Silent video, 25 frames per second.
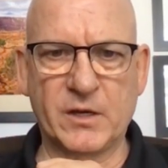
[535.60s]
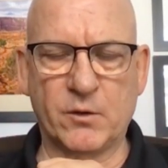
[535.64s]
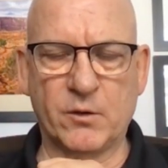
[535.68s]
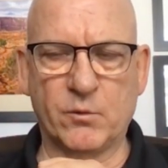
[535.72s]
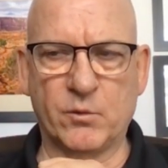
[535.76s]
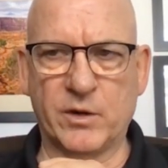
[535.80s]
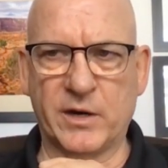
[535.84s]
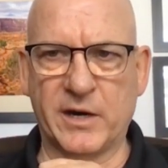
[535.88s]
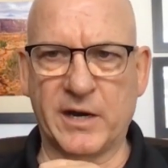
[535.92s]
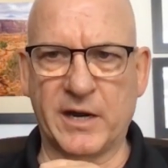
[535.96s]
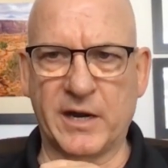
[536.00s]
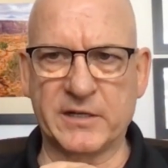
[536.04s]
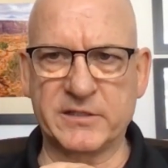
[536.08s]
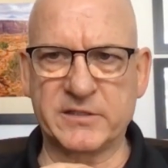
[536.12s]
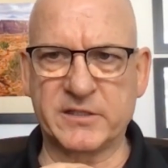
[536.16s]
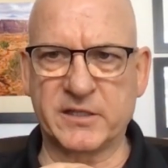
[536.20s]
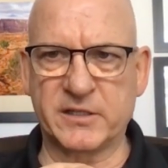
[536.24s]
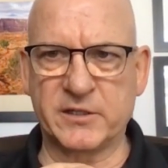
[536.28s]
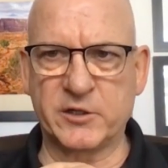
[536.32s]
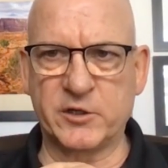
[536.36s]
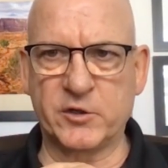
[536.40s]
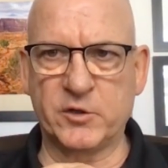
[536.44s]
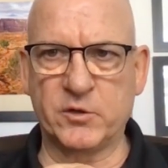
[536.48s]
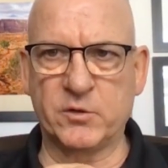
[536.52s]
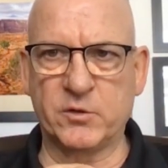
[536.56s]
Whereas a
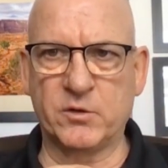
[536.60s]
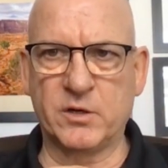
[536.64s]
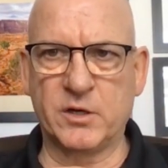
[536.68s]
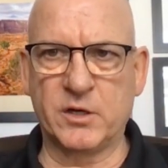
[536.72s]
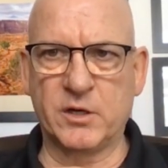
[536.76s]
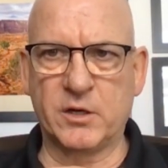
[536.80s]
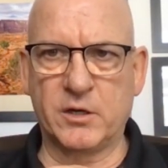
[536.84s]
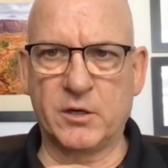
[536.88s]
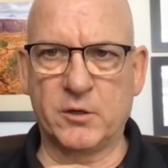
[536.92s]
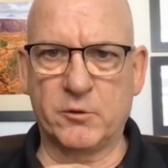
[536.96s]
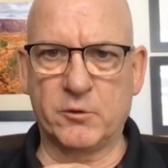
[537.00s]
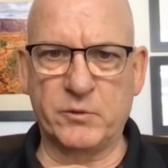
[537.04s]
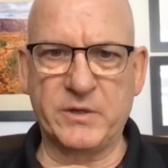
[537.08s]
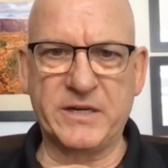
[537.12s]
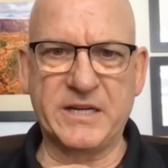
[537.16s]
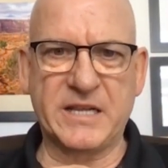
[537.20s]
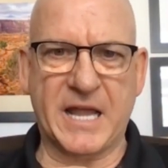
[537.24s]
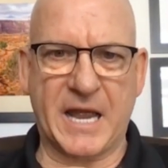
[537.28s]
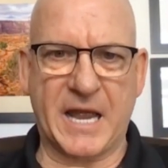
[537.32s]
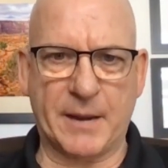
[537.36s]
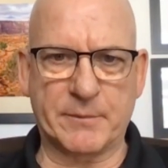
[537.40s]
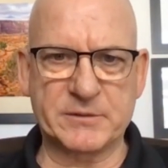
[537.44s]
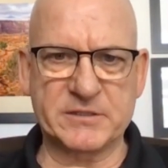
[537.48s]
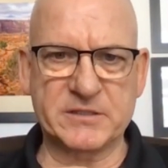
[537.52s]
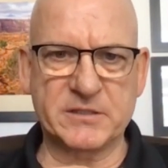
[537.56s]
new
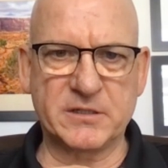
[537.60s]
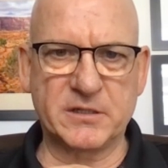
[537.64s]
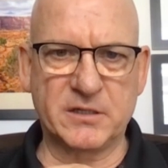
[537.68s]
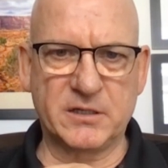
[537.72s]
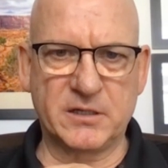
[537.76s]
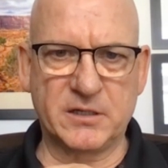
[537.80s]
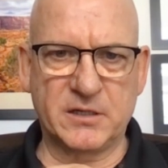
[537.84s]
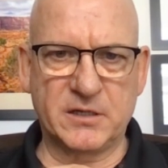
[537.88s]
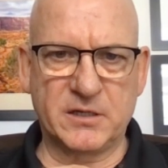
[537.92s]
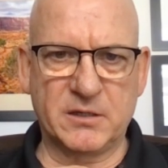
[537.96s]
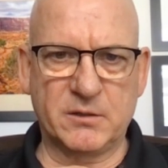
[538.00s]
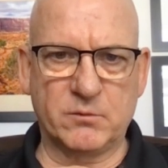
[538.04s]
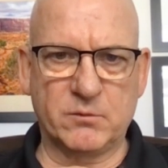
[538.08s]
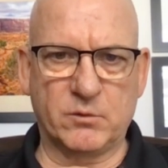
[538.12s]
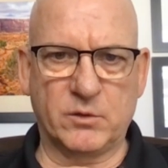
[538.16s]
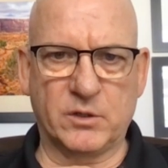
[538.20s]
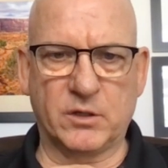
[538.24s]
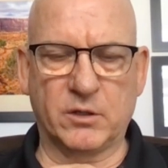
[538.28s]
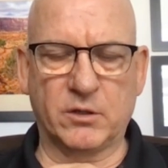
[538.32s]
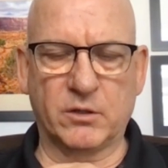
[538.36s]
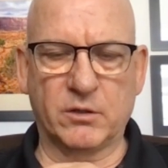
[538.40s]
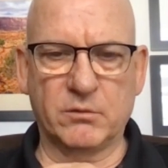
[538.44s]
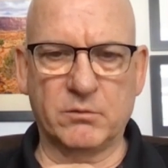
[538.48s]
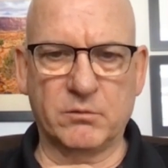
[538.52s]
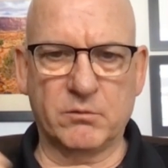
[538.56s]
relapse
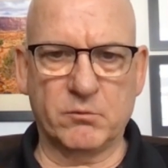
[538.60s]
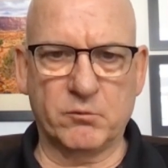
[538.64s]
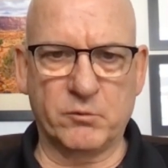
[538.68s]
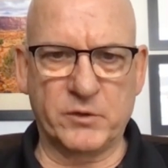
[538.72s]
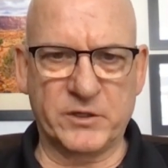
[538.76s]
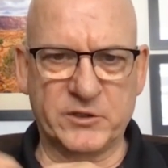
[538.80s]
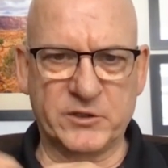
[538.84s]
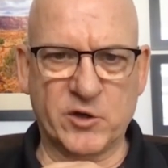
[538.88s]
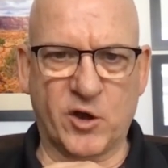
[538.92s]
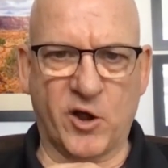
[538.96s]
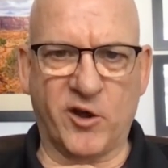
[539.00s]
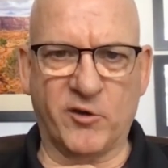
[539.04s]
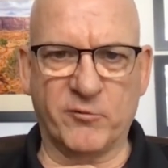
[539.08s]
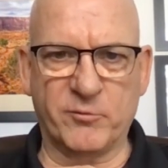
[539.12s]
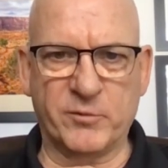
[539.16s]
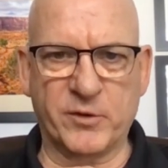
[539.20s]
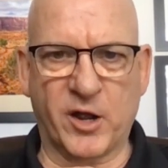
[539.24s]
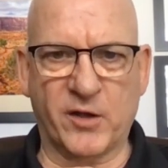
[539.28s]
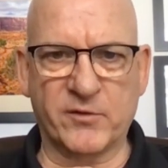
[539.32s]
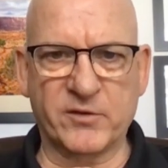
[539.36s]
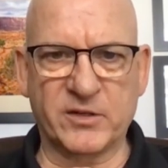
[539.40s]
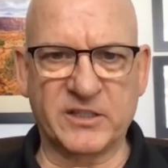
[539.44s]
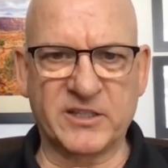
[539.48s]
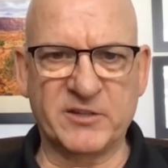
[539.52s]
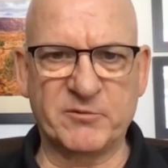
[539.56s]
will resolve, but
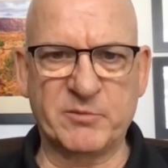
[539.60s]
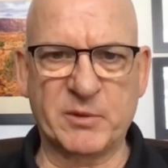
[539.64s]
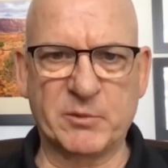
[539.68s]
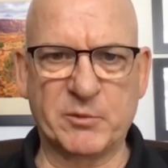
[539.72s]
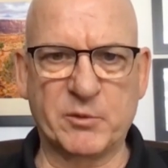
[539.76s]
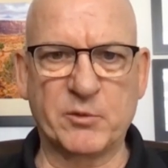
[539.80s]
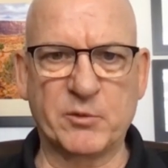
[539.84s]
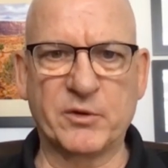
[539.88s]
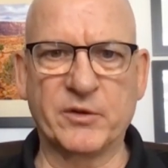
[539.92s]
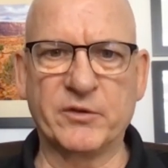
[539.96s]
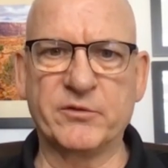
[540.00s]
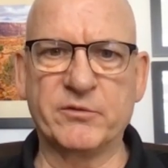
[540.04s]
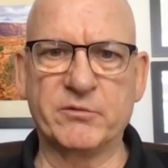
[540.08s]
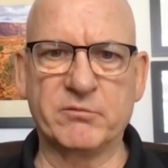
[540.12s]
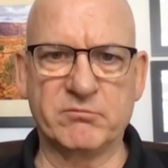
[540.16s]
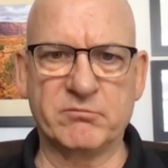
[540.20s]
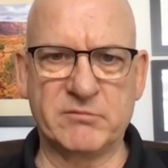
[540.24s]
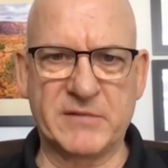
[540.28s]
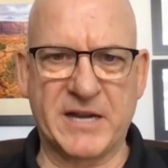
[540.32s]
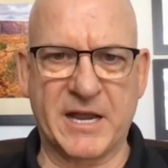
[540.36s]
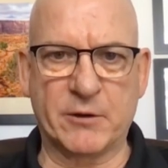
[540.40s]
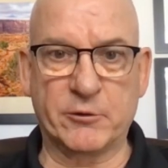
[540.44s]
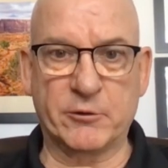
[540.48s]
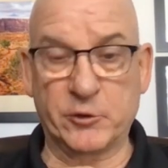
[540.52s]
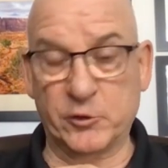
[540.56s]
often leave people with
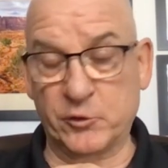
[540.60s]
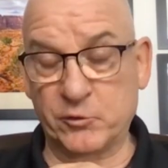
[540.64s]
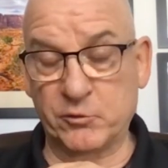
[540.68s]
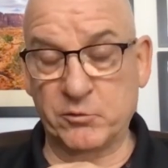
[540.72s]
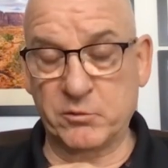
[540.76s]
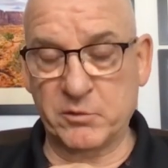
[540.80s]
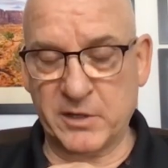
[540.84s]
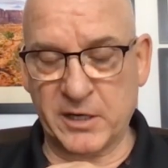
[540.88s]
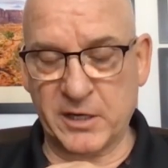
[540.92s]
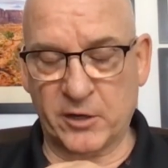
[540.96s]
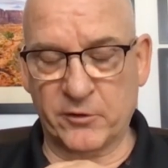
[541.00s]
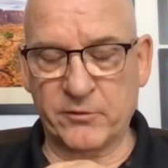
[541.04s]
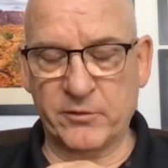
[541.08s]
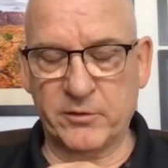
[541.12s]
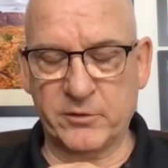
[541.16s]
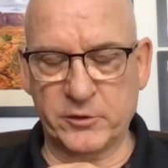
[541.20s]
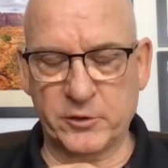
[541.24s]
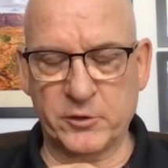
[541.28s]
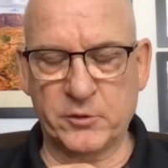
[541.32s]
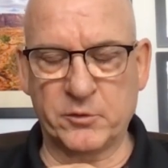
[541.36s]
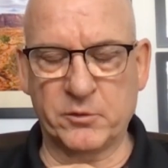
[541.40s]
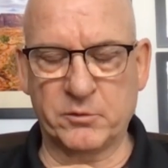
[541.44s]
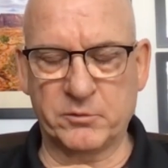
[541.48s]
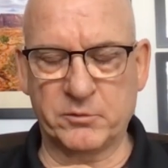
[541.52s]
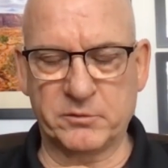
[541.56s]
now new health,
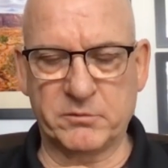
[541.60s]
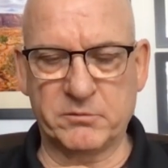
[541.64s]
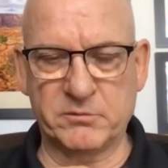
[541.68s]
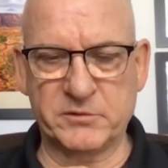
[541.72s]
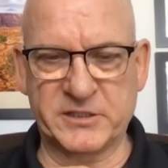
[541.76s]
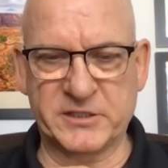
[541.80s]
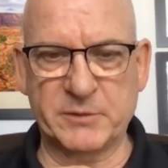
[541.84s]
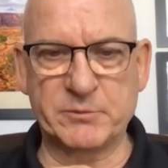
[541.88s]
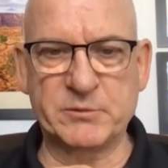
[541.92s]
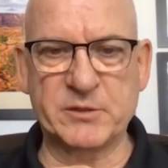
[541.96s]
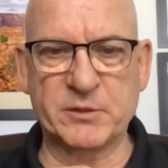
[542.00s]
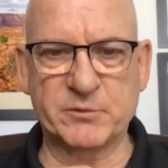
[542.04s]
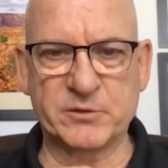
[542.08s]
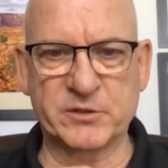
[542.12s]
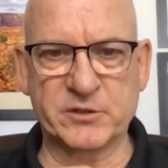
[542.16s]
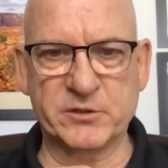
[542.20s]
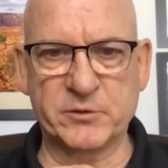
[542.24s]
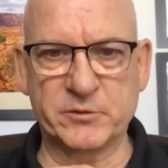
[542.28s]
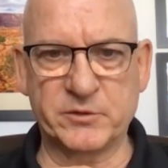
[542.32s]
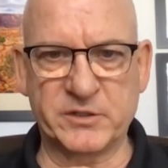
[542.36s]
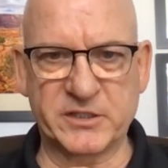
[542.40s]
new symptoms and new